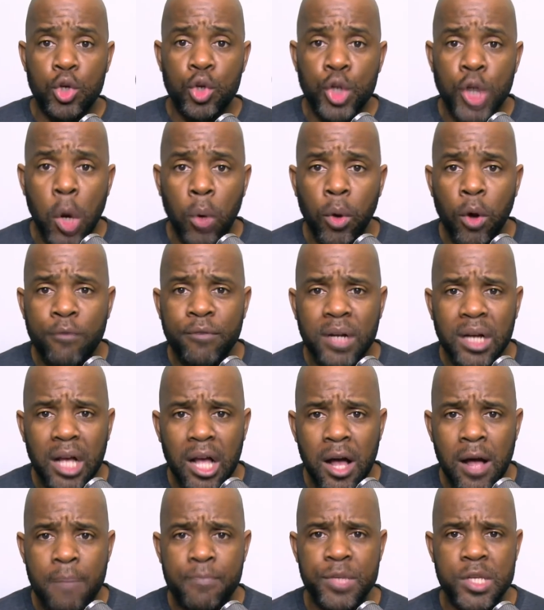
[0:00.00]
You don't
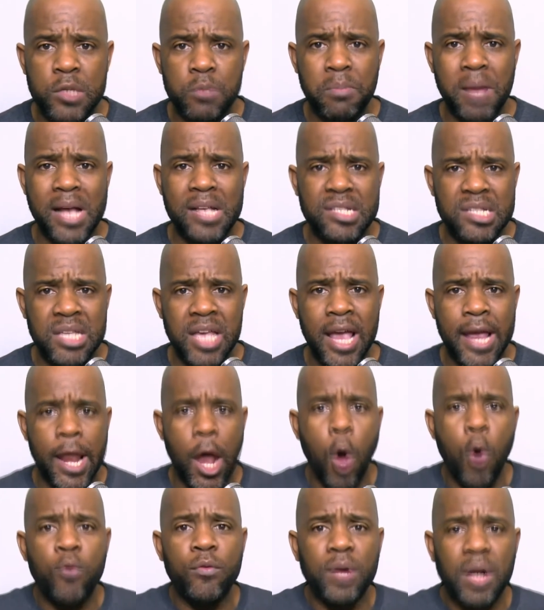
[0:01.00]
overcome just by
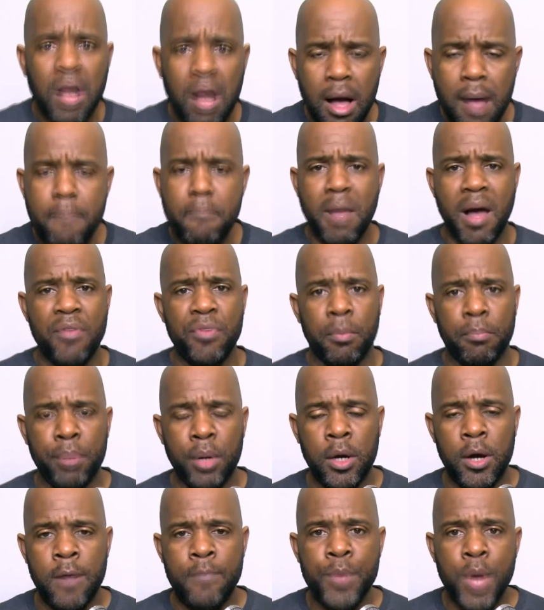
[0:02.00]
saying, I overcome by the
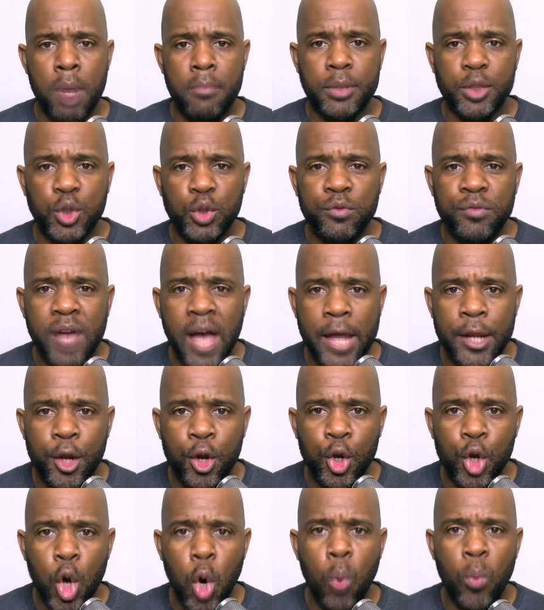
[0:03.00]
blood, but you've got
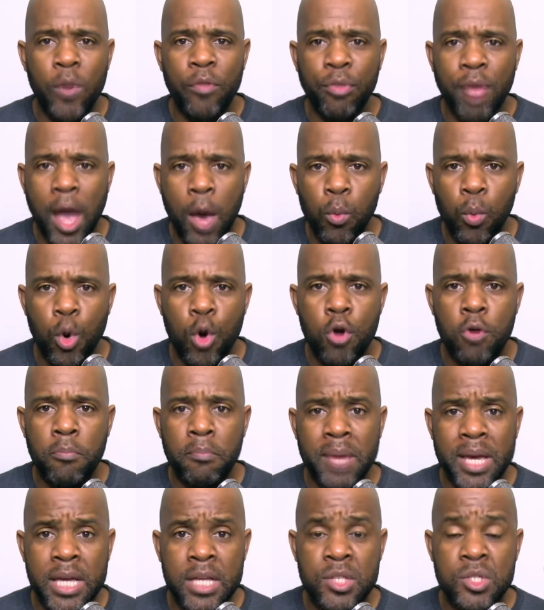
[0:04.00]
to know what that
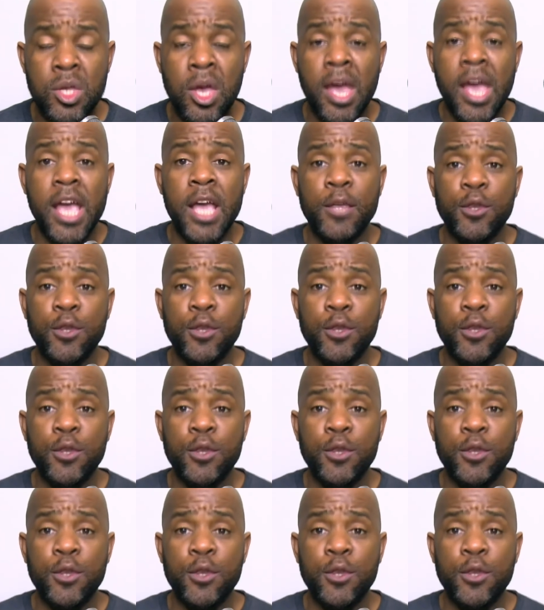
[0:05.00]
word means.